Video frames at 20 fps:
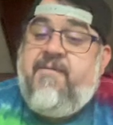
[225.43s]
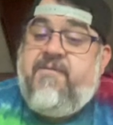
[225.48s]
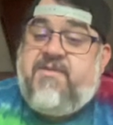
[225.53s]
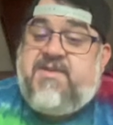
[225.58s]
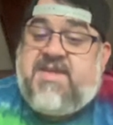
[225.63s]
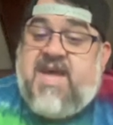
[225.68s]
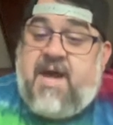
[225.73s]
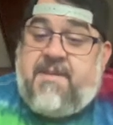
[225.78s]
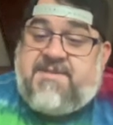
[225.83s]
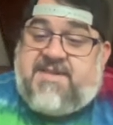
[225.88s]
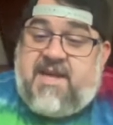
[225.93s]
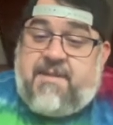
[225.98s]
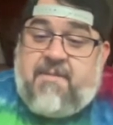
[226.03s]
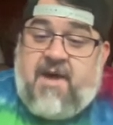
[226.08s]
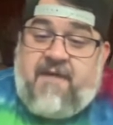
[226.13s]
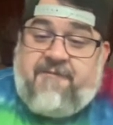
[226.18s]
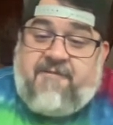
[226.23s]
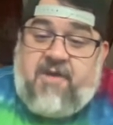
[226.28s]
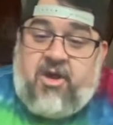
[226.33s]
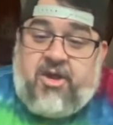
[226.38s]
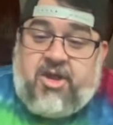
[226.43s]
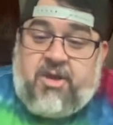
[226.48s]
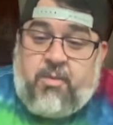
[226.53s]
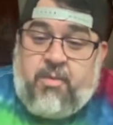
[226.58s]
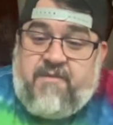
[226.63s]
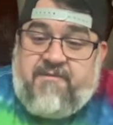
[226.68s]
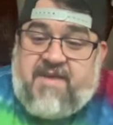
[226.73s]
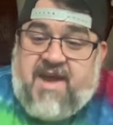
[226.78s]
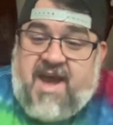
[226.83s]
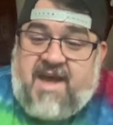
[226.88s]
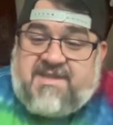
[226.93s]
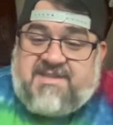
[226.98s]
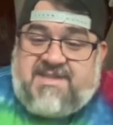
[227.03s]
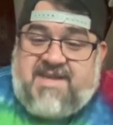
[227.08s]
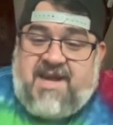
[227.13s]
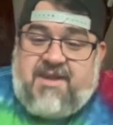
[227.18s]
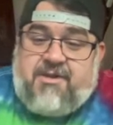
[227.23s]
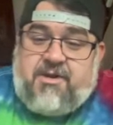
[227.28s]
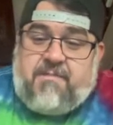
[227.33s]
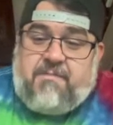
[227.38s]
Top 10 by volume, we've got
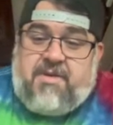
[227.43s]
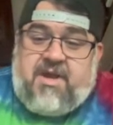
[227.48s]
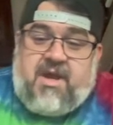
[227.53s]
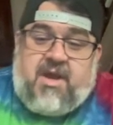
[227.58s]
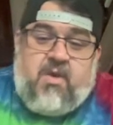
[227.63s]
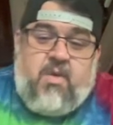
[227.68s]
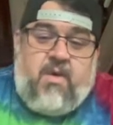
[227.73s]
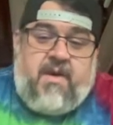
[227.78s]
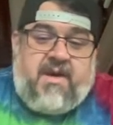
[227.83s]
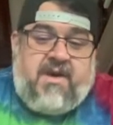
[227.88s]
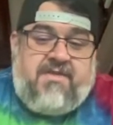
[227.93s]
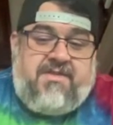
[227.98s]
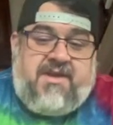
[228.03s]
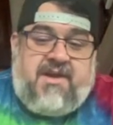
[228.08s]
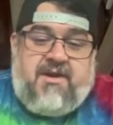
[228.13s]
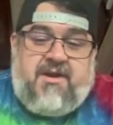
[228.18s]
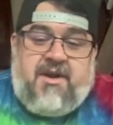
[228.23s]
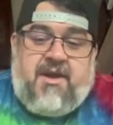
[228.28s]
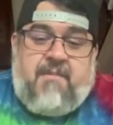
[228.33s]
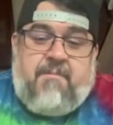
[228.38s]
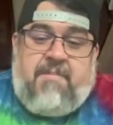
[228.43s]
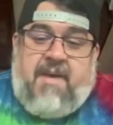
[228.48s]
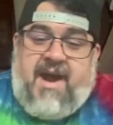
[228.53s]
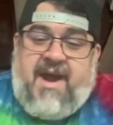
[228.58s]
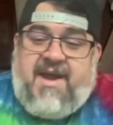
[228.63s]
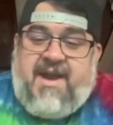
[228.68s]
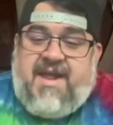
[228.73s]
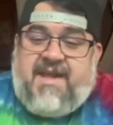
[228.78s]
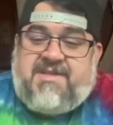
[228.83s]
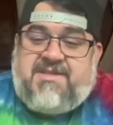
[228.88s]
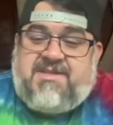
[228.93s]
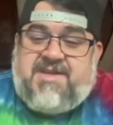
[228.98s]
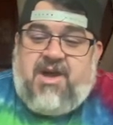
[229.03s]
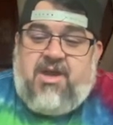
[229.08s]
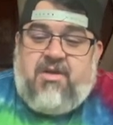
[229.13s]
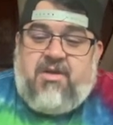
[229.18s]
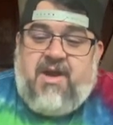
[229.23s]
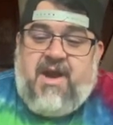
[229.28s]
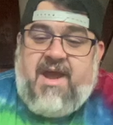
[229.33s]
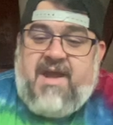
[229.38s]
Tether, Bitcoin, Ethereum, Binance Dollar,